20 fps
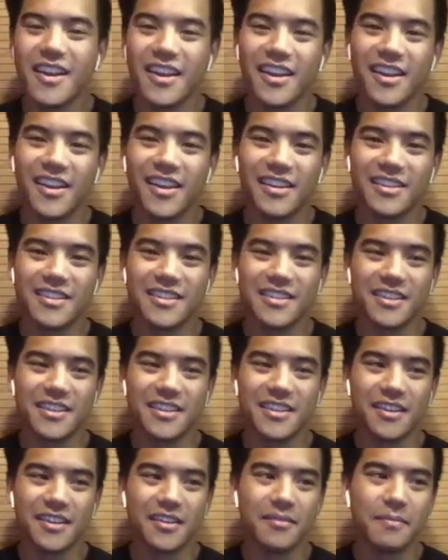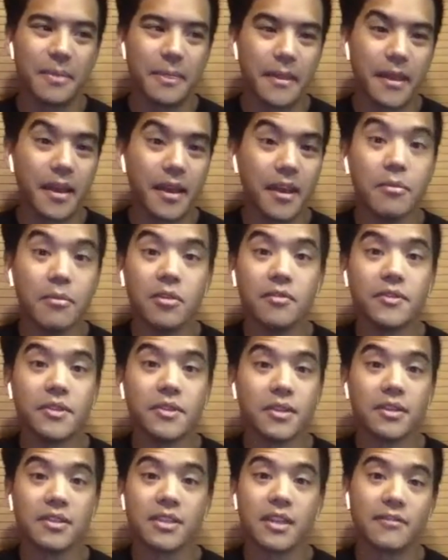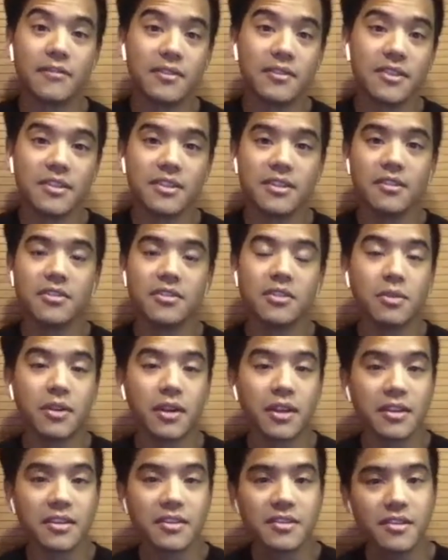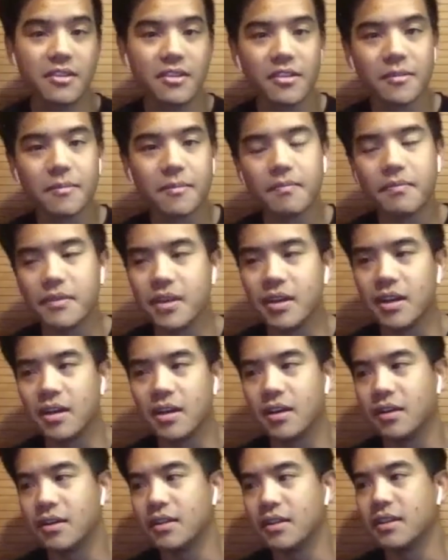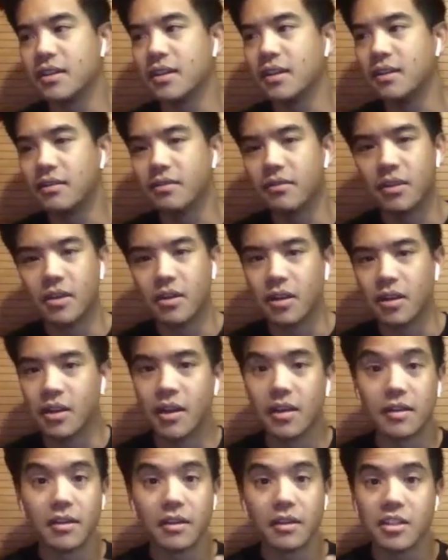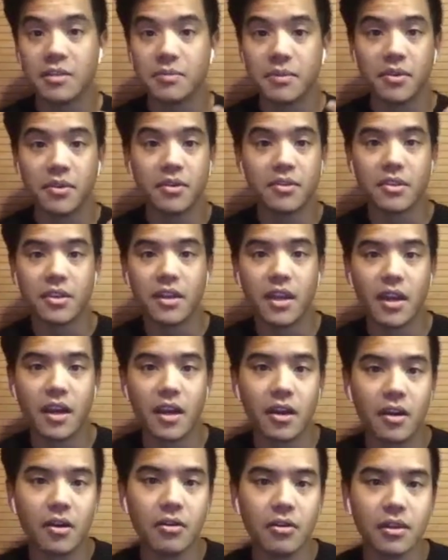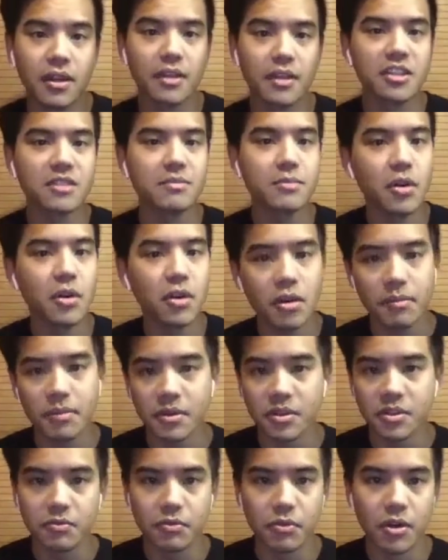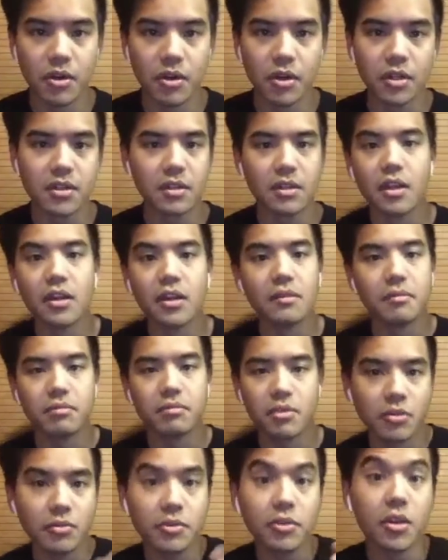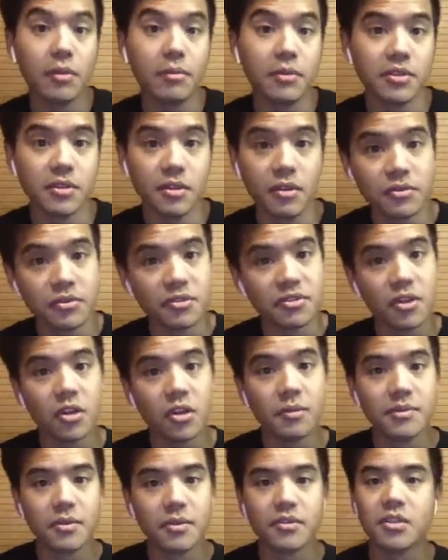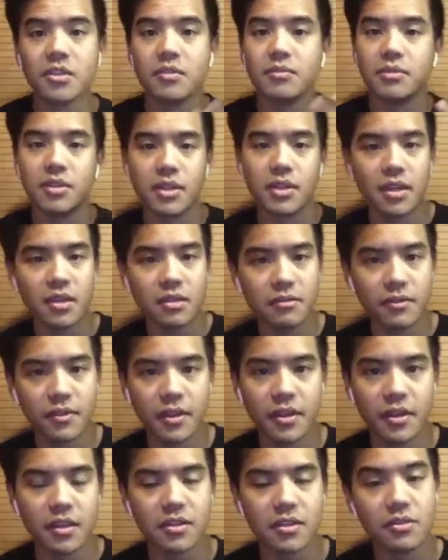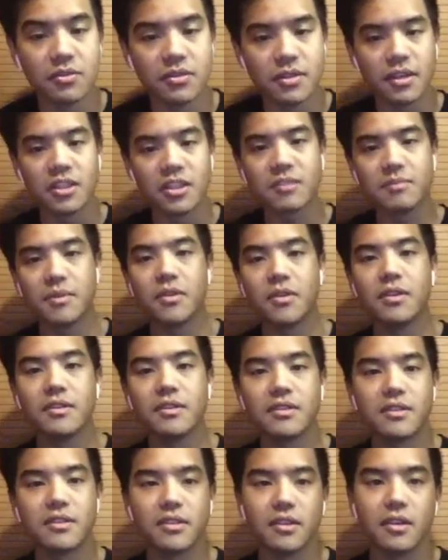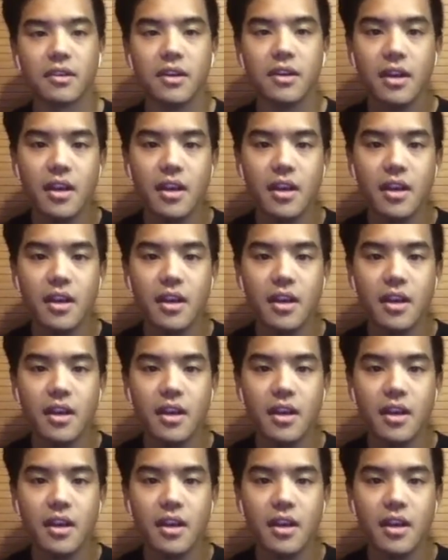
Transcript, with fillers: And uh, I moved to San Francisco to work at a startup. Uh, then, you know, I got experience on how kind of small companies worked. A lot of crypto companies are also startups, so I was able to kind of like use that experience to